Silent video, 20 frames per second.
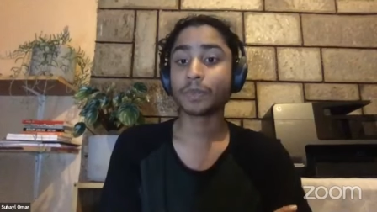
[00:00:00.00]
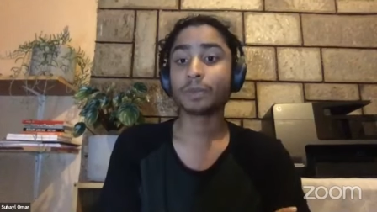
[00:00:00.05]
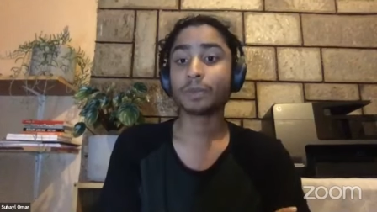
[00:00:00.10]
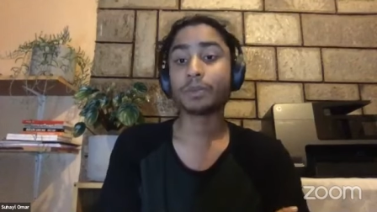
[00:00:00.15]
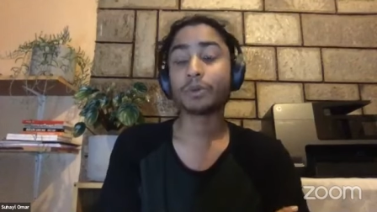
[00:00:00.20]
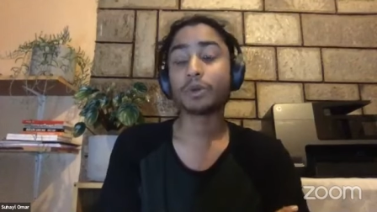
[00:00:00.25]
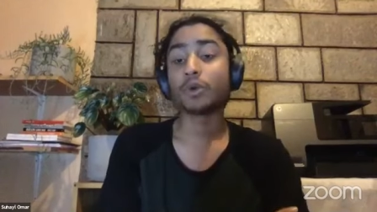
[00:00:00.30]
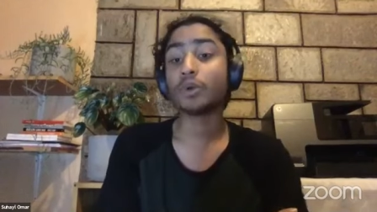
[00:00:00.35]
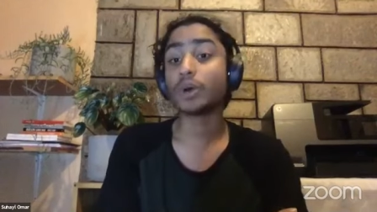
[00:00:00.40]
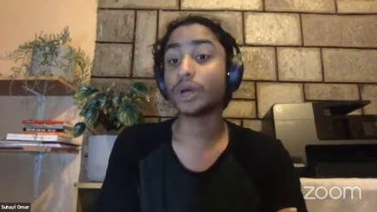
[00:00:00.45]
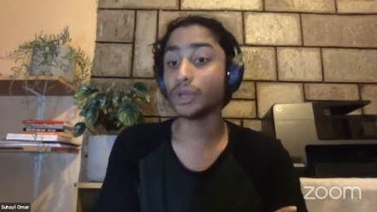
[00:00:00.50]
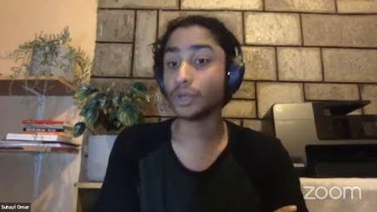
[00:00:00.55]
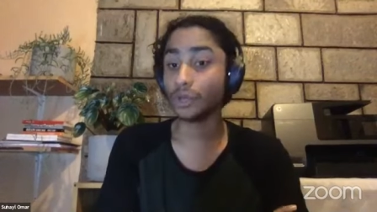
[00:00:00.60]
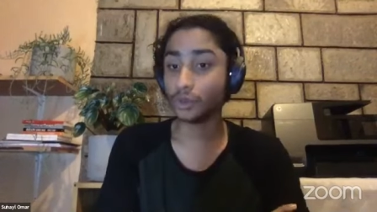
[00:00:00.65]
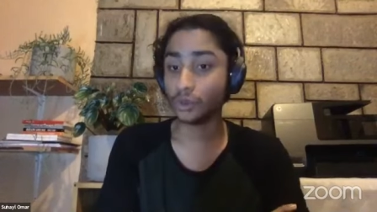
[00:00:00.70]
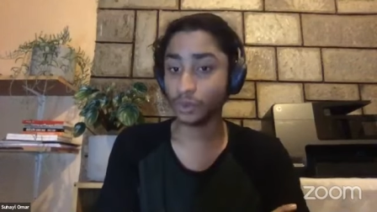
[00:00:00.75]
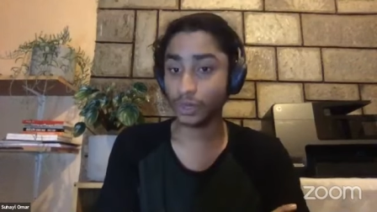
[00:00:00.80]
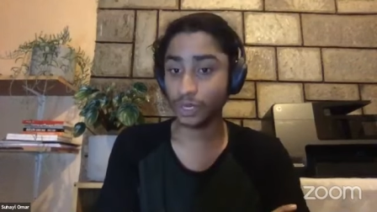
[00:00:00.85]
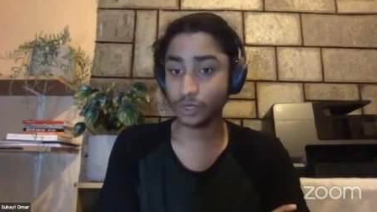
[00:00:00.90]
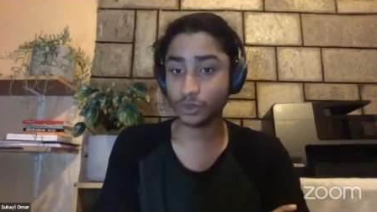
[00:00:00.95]
people who are
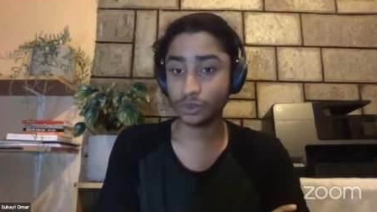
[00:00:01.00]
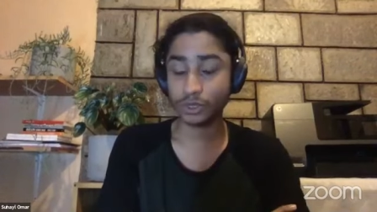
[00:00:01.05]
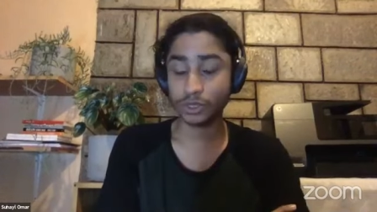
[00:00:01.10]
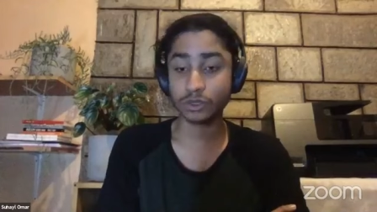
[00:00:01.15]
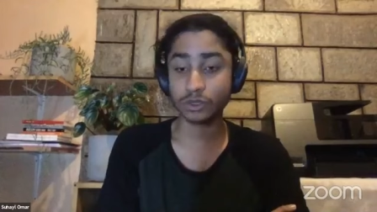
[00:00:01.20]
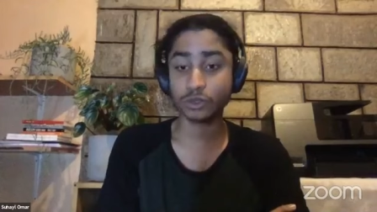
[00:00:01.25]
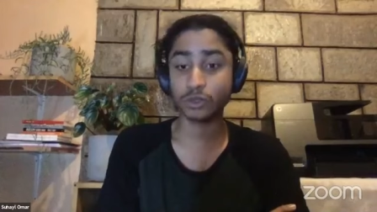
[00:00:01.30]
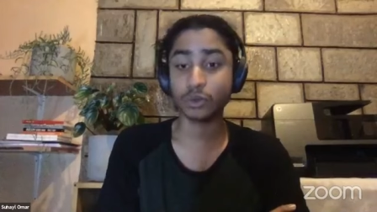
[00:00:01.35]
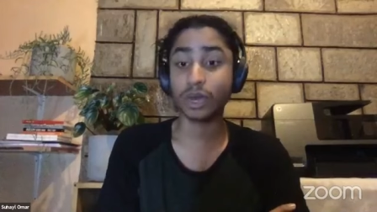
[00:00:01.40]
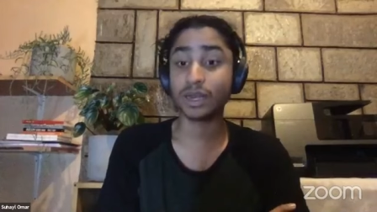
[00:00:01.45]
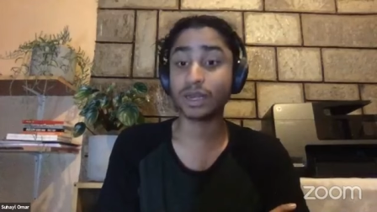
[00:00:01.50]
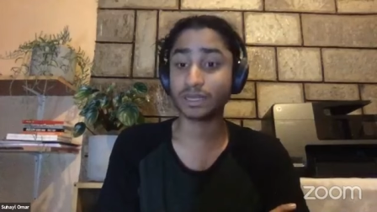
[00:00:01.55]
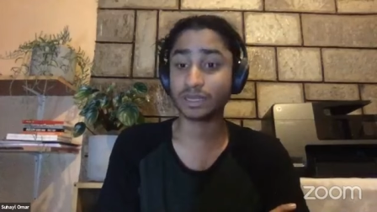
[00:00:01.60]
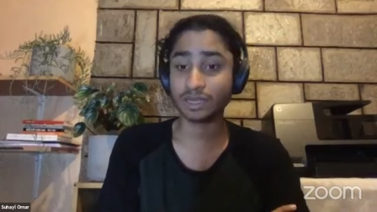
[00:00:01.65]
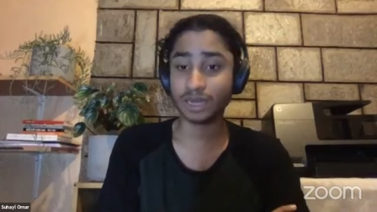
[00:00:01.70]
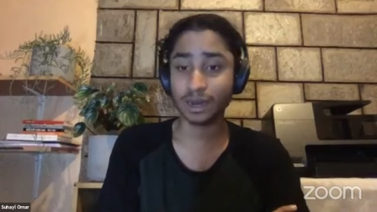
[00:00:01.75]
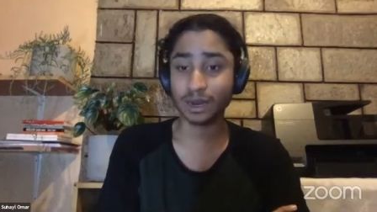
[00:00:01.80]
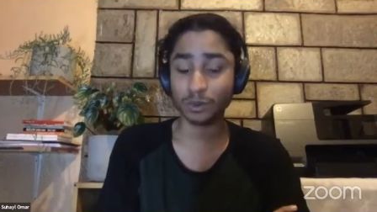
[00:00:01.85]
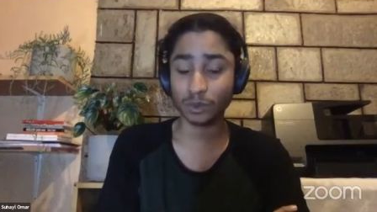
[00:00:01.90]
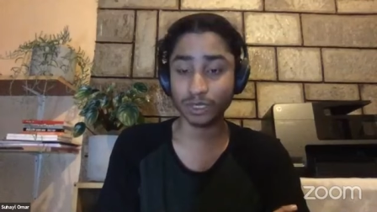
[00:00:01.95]
new into this to
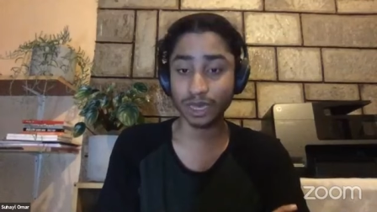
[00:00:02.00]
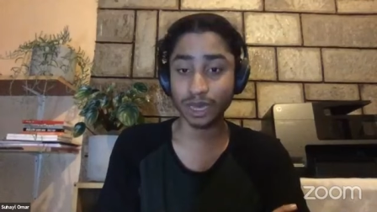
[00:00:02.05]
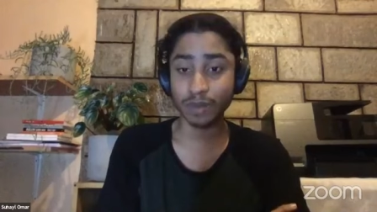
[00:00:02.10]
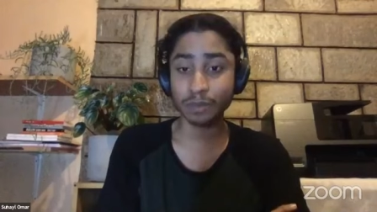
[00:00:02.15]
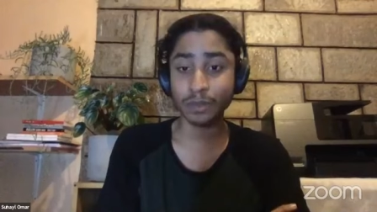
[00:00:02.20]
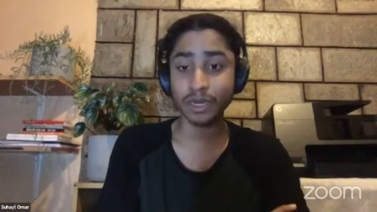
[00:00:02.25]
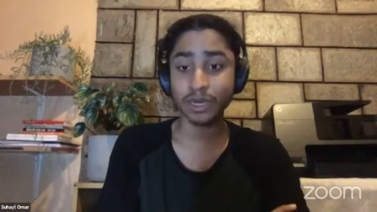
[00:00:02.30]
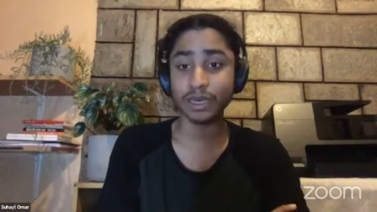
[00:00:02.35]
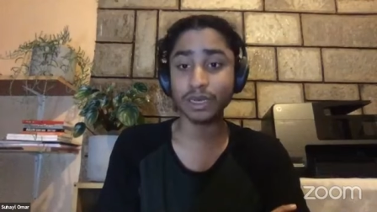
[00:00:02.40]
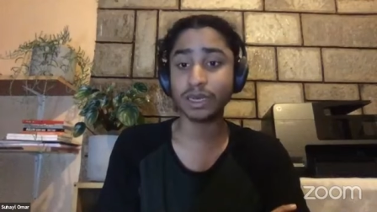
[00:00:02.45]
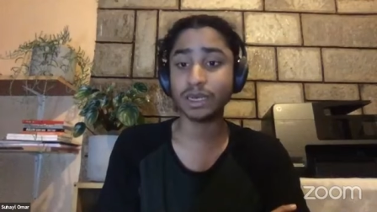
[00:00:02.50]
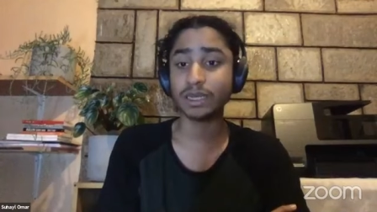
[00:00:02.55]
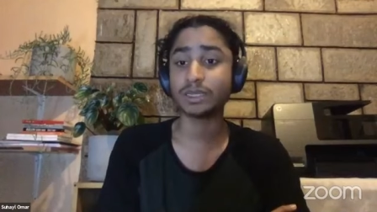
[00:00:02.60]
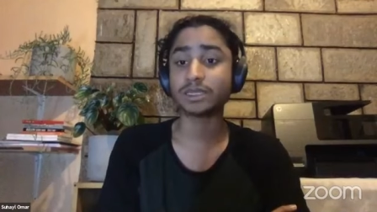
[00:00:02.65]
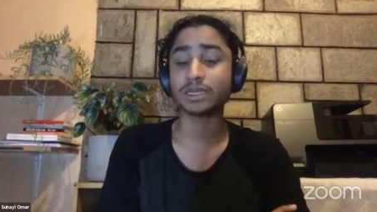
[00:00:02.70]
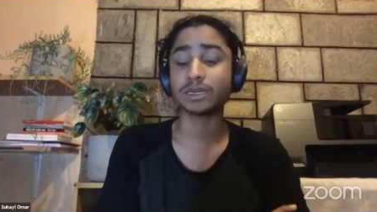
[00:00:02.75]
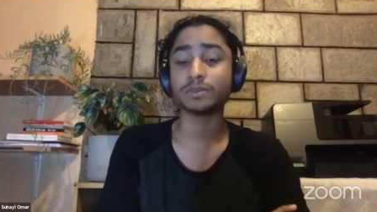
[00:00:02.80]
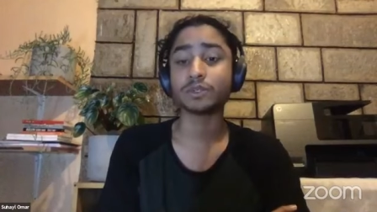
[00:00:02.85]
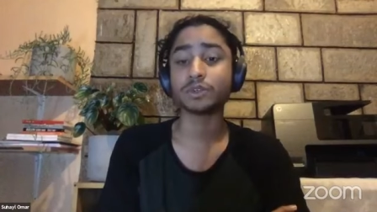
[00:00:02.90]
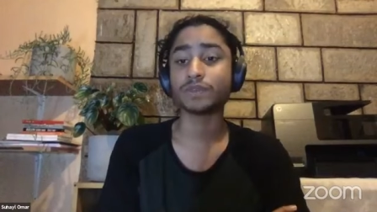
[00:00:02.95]
understand what's happening in
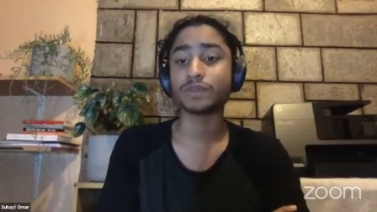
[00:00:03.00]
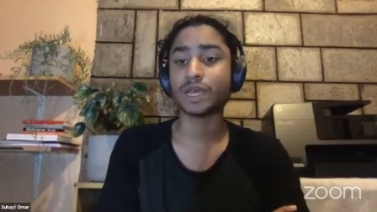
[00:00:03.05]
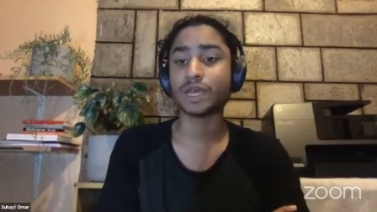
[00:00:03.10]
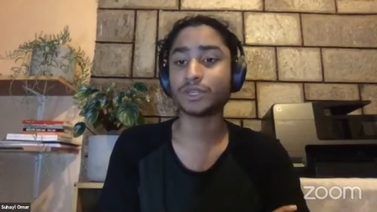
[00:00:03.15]
terms of